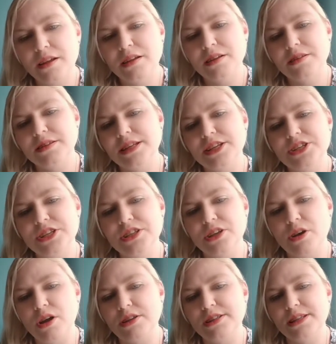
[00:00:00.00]
Teaching the
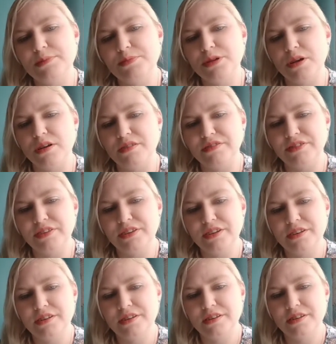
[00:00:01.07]
concept of
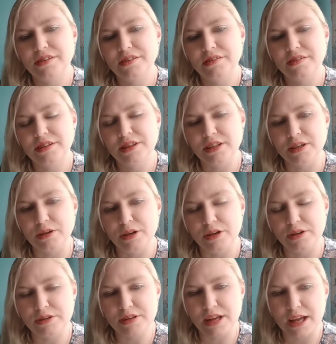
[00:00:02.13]

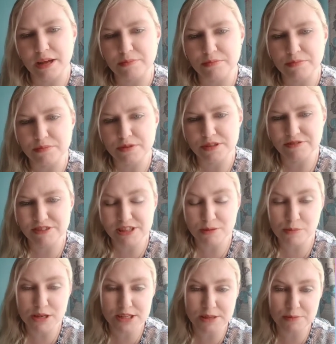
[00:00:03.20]
the
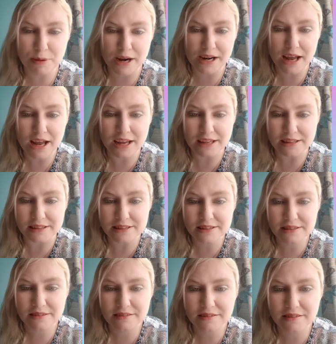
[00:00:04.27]
divisibility by 9s,
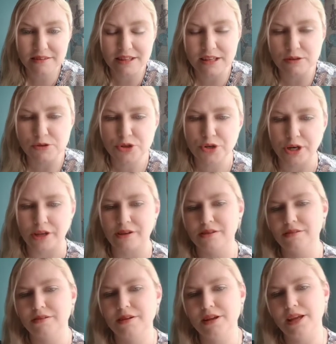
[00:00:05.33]
the little trick.
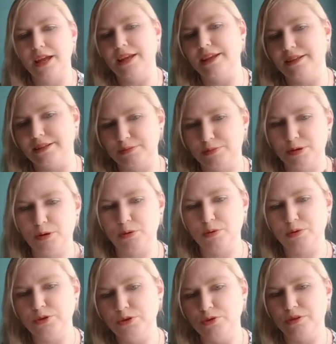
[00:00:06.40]
And yes, we all
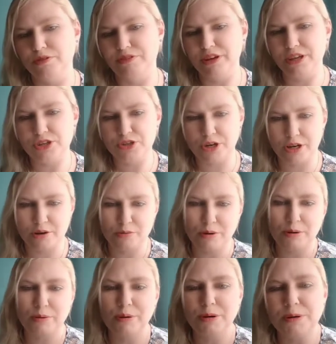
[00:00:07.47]
knew the finger trick when
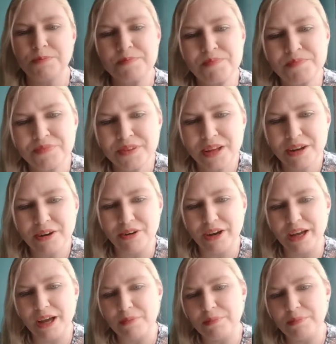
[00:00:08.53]
we were growing up.